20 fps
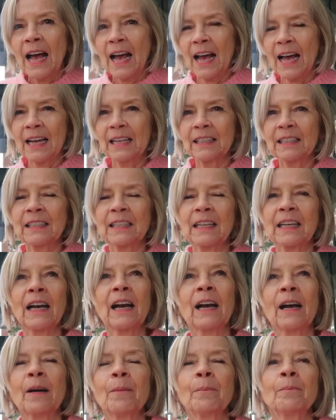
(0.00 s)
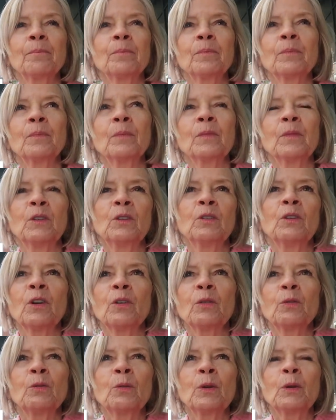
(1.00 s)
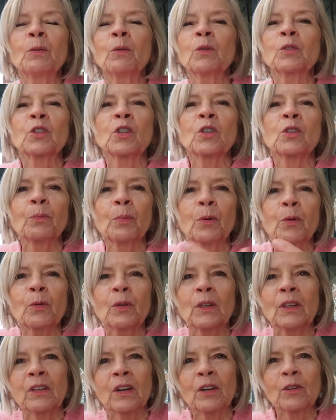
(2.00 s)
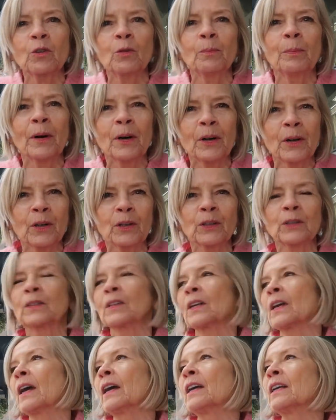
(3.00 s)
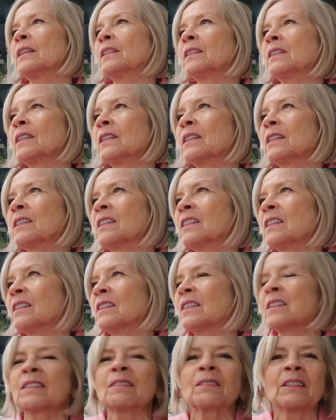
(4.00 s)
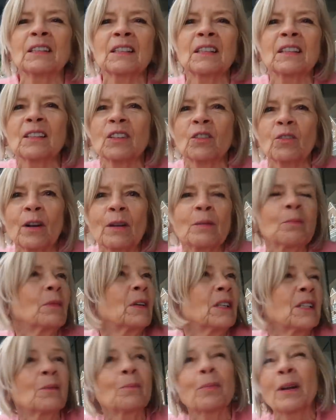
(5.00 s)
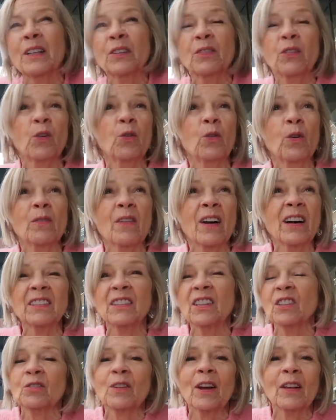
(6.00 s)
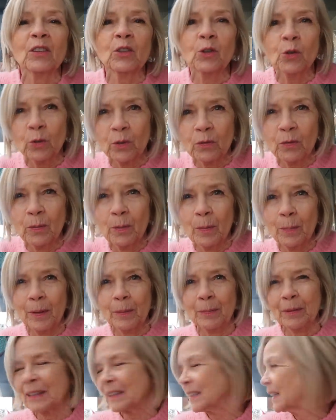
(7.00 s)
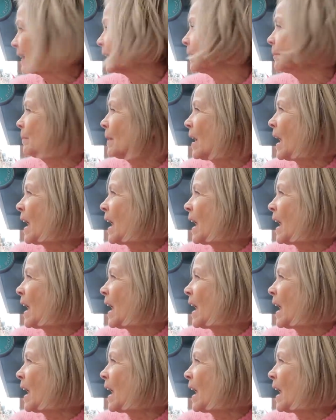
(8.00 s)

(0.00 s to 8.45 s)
and you know, we want to support these local bars, and this is a great meeting place for all of us. It's around the corner from the BBC.